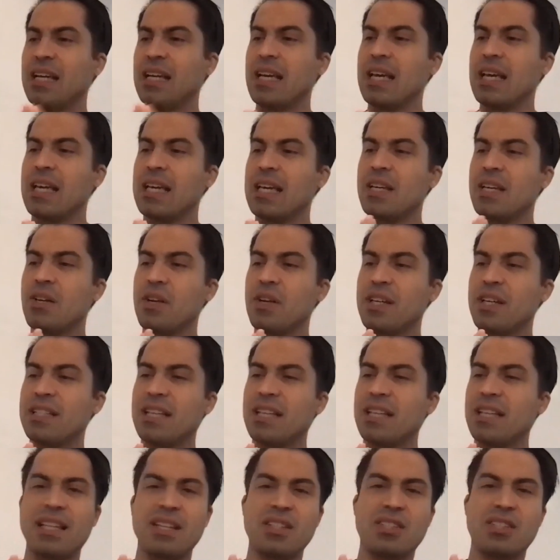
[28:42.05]
He
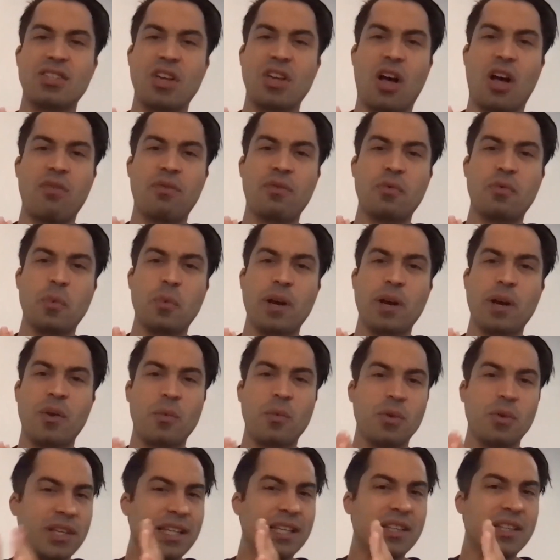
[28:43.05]
said that software
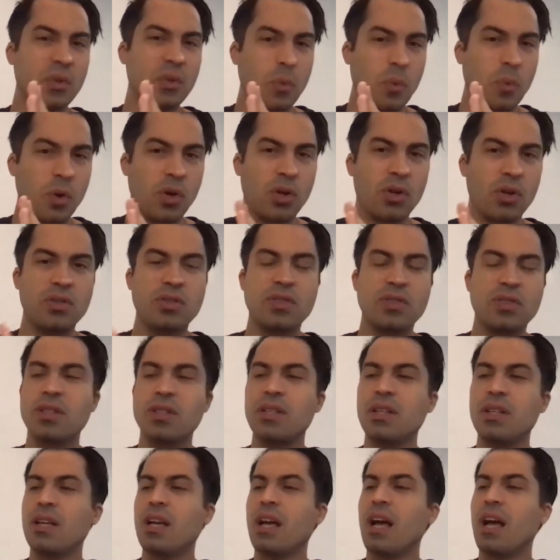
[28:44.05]
will eat the world,
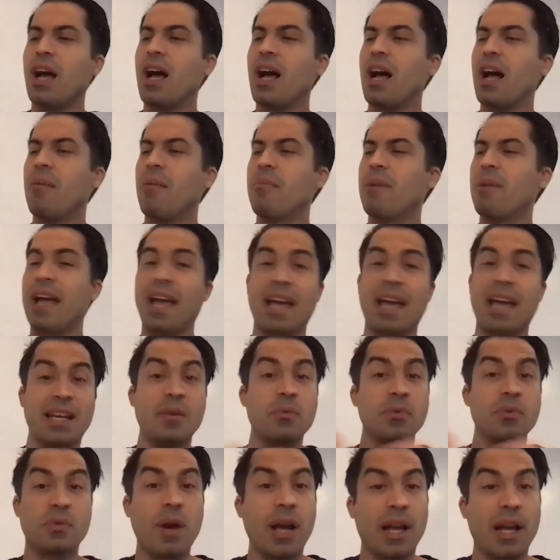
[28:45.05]
and he
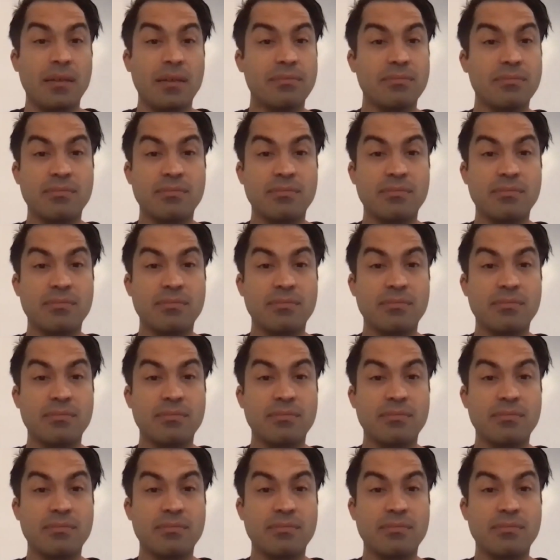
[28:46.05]
was right.